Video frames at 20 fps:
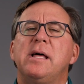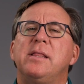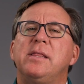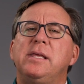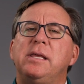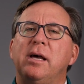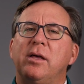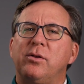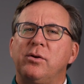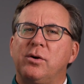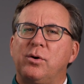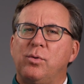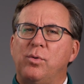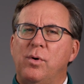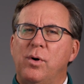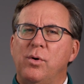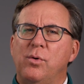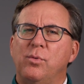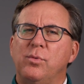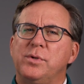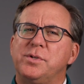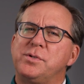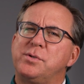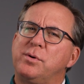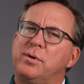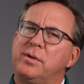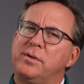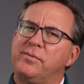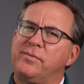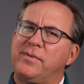The other quote was
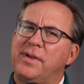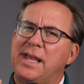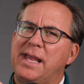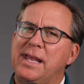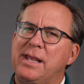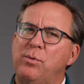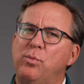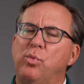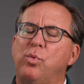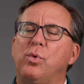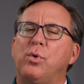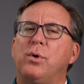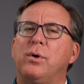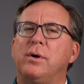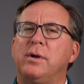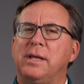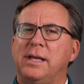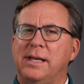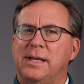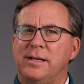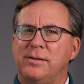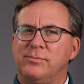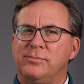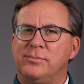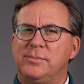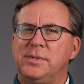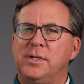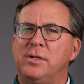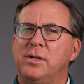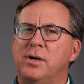sort of a warning,
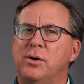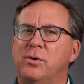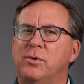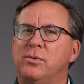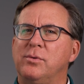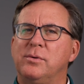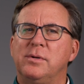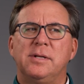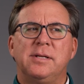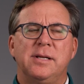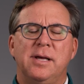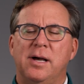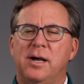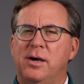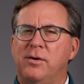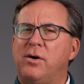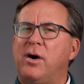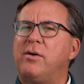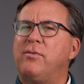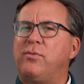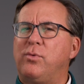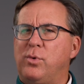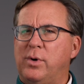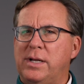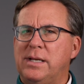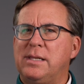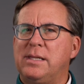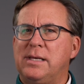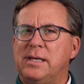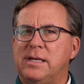you know,
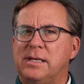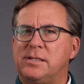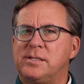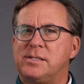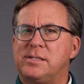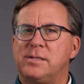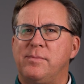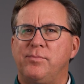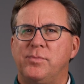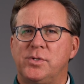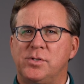avoid this.